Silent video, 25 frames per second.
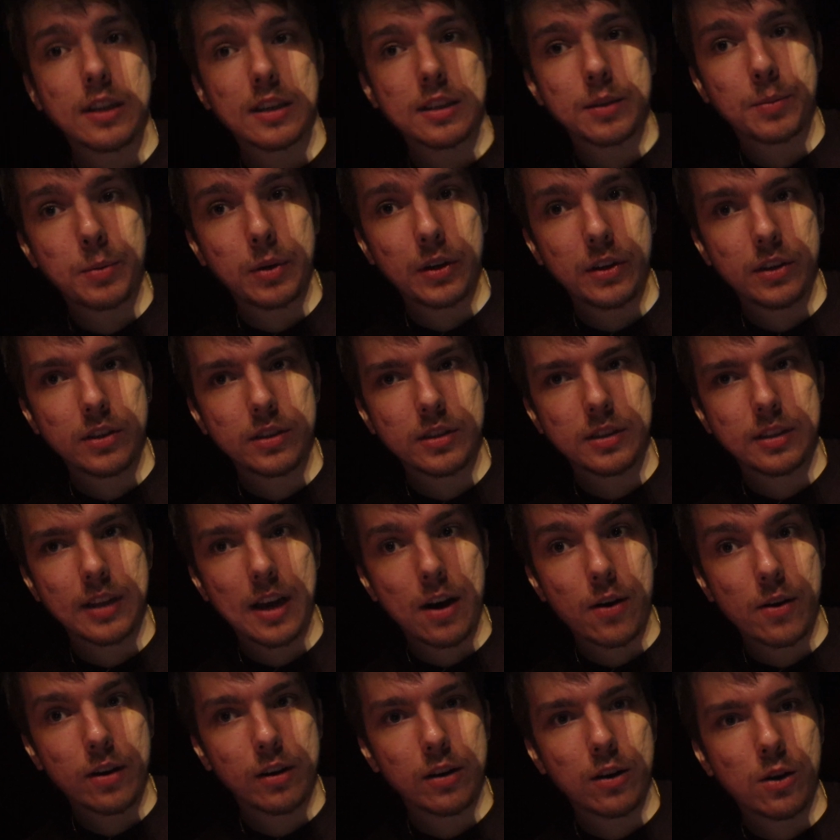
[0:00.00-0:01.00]
experience.
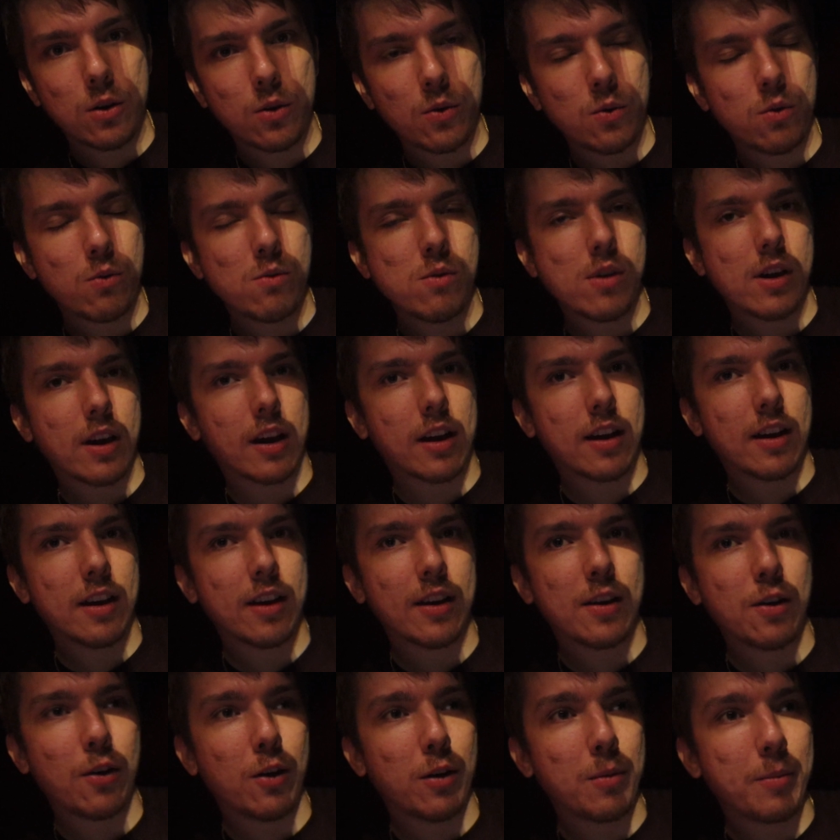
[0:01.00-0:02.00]
Now I know like
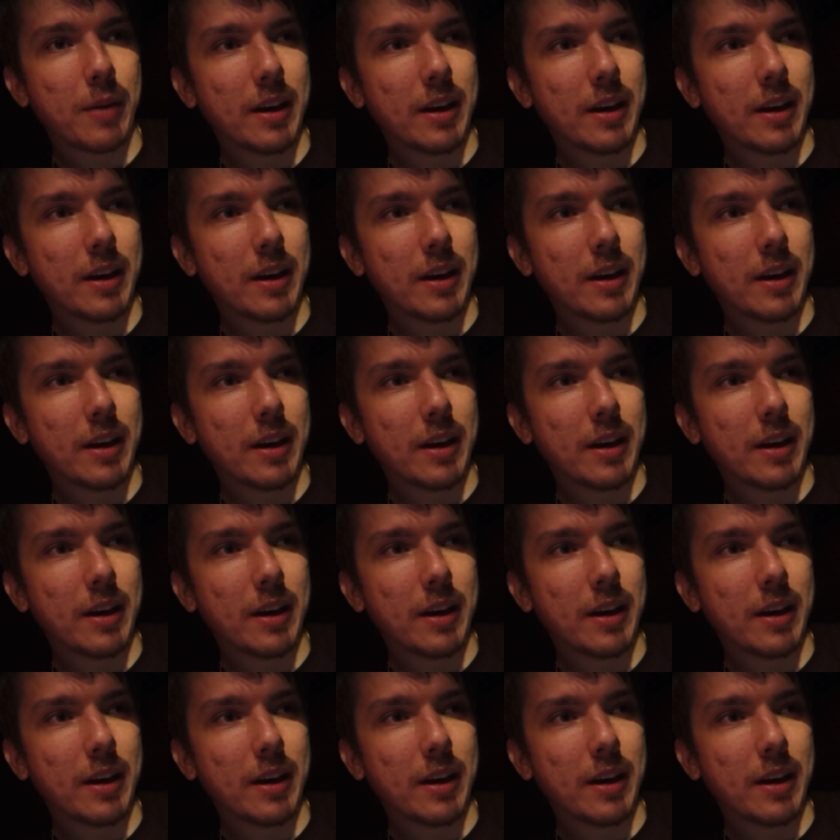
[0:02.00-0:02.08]
all